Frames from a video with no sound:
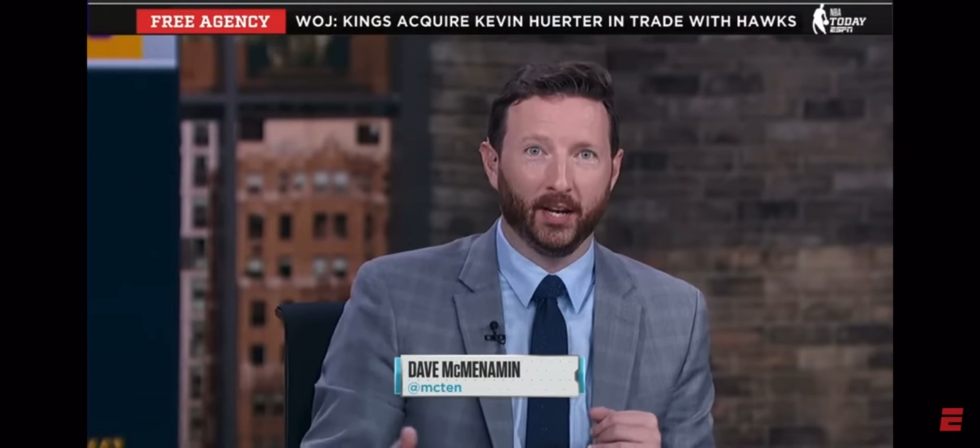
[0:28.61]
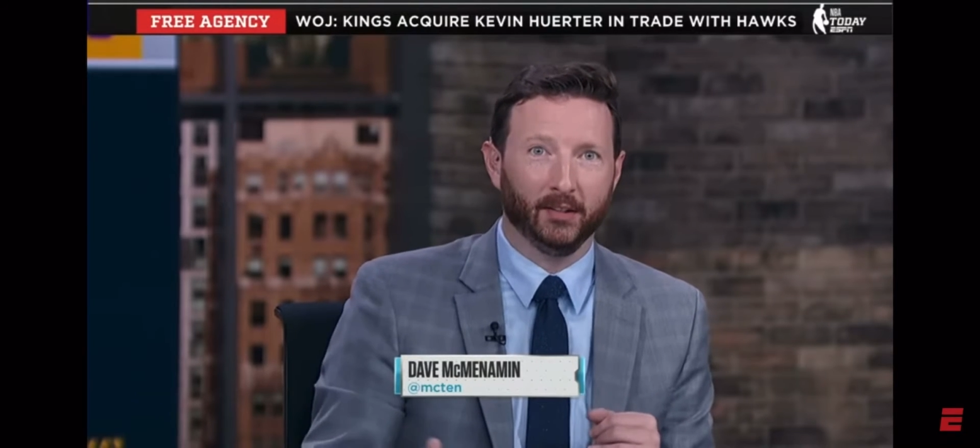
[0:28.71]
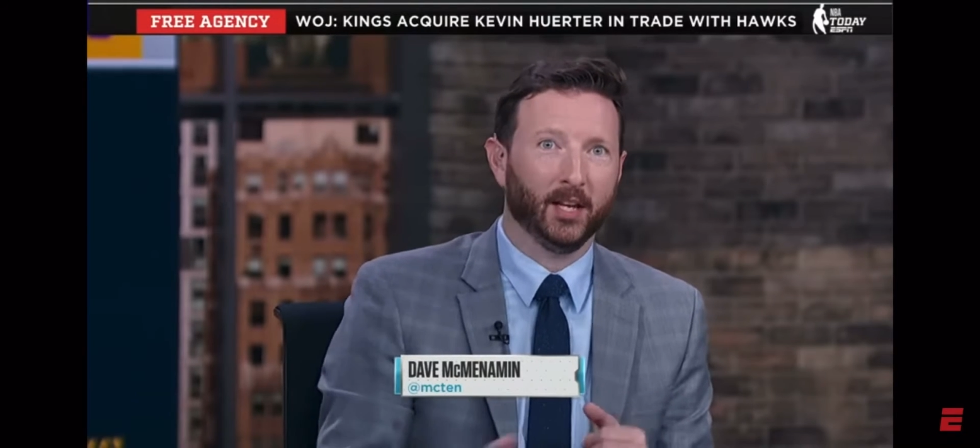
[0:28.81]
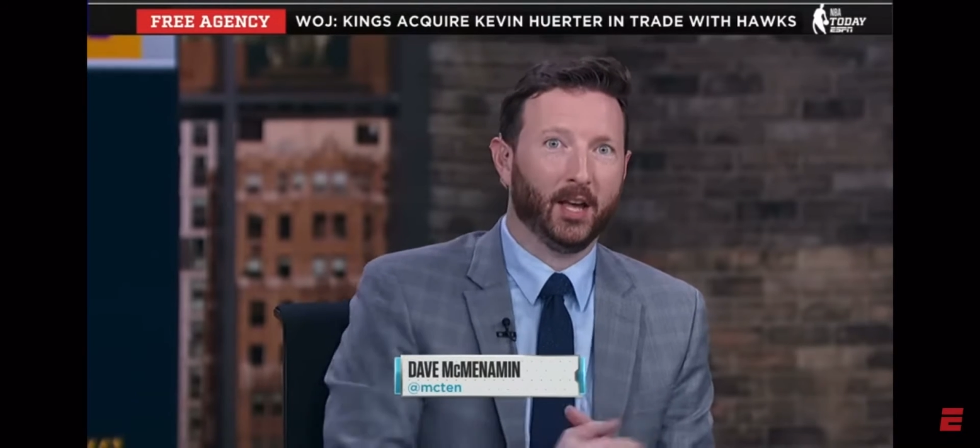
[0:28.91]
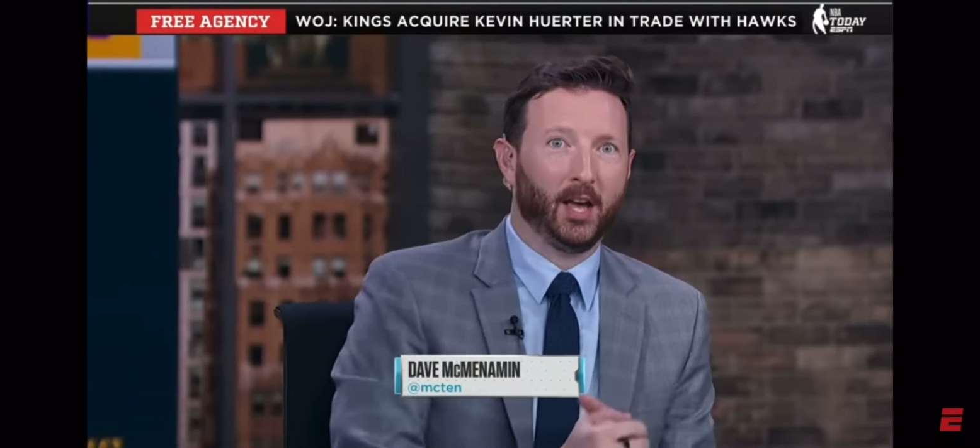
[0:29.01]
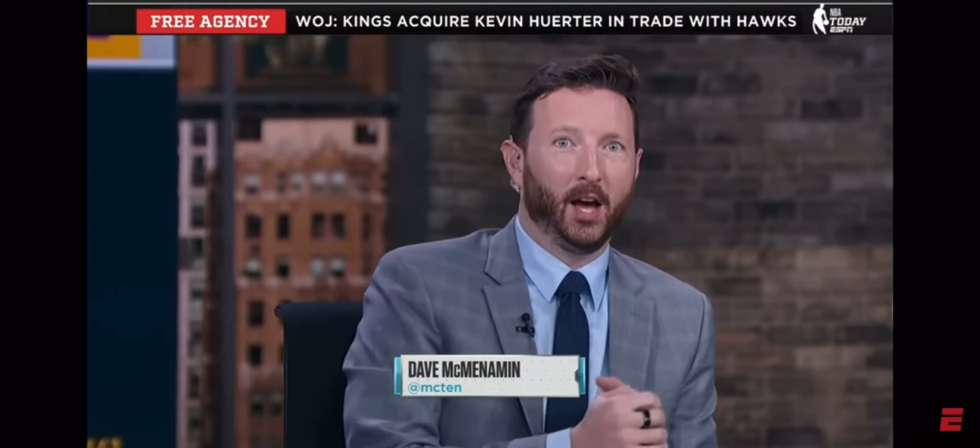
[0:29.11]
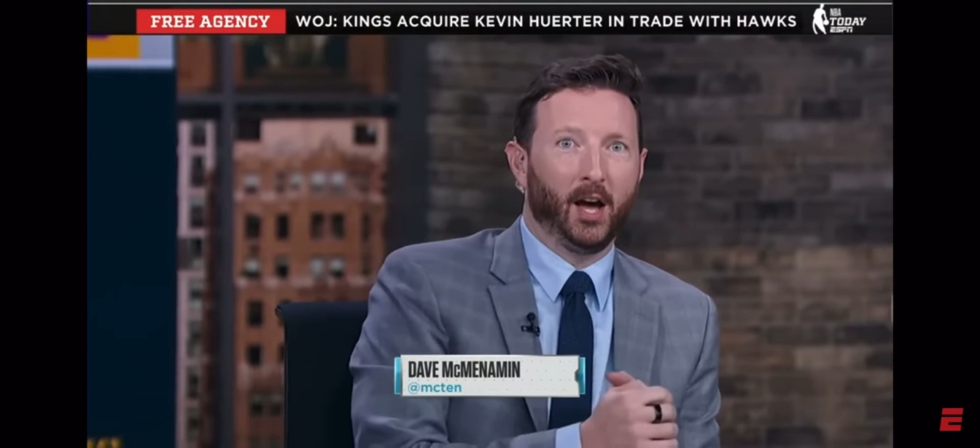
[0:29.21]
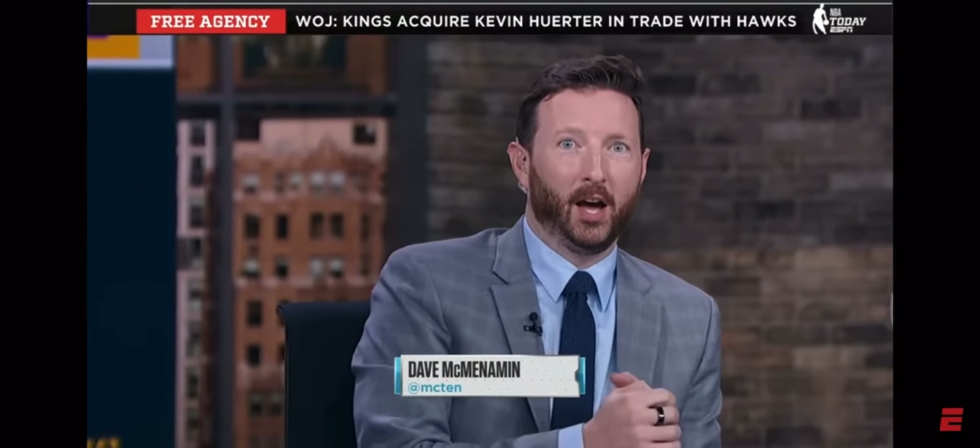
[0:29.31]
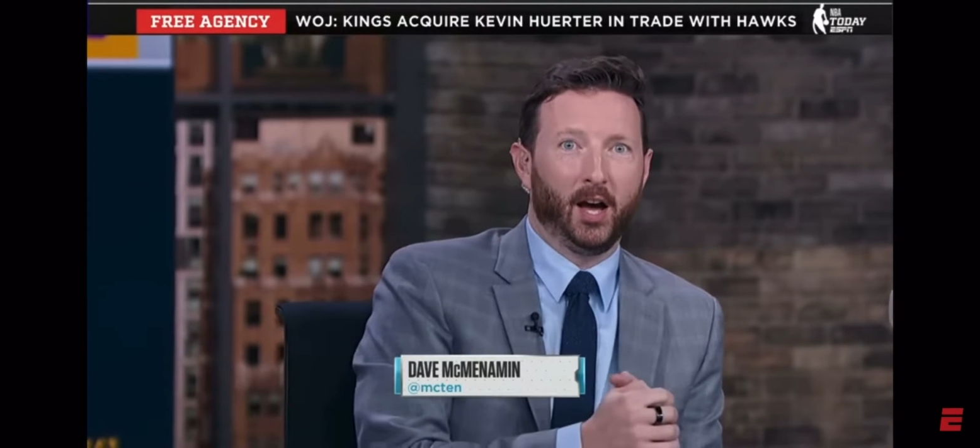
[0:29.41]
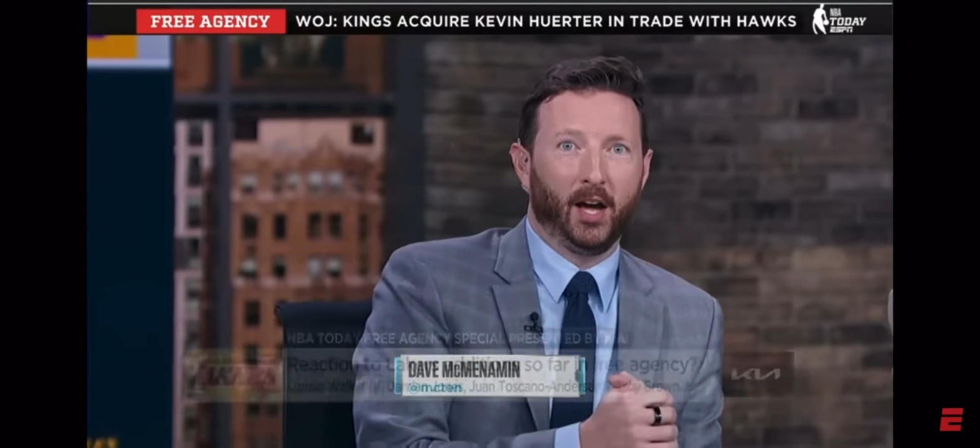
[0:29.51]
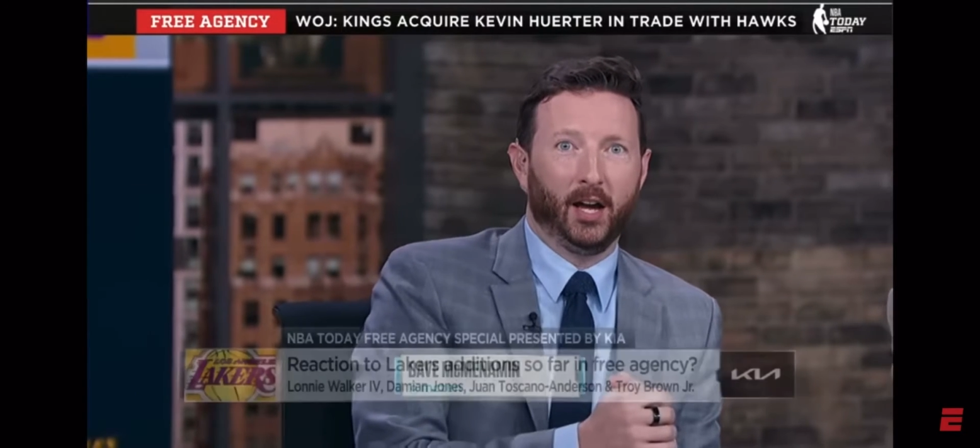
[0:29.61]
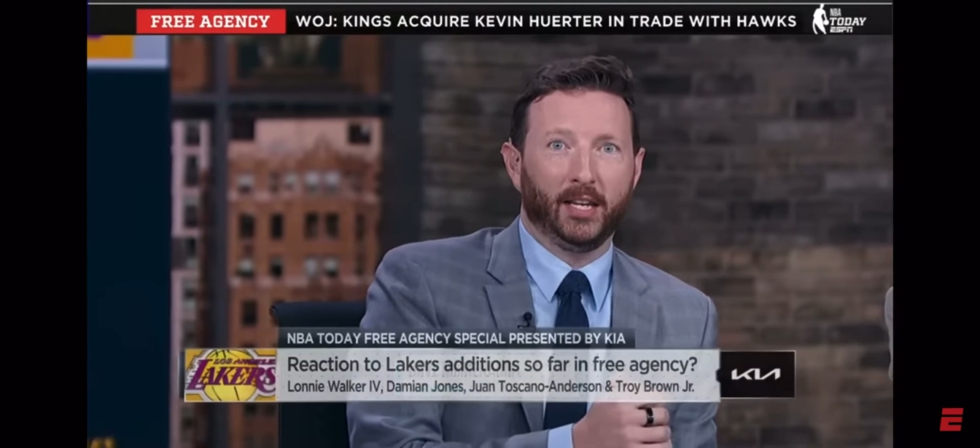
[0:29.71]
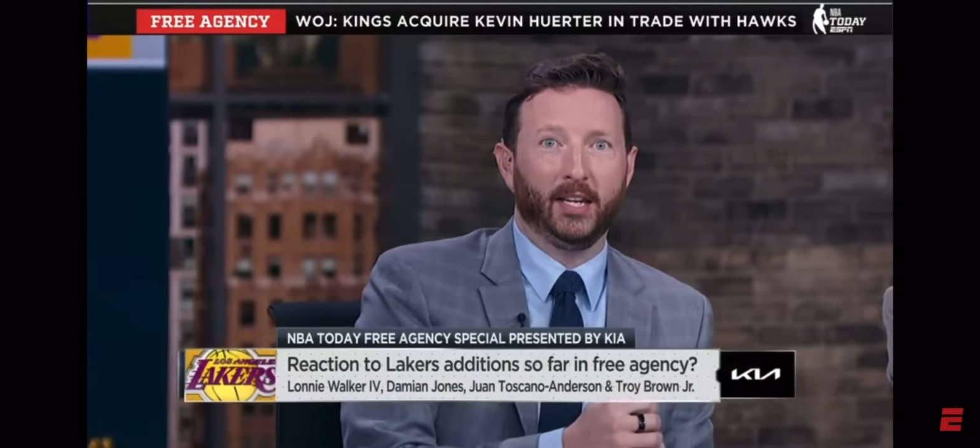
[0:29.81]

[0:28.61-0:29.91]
guy.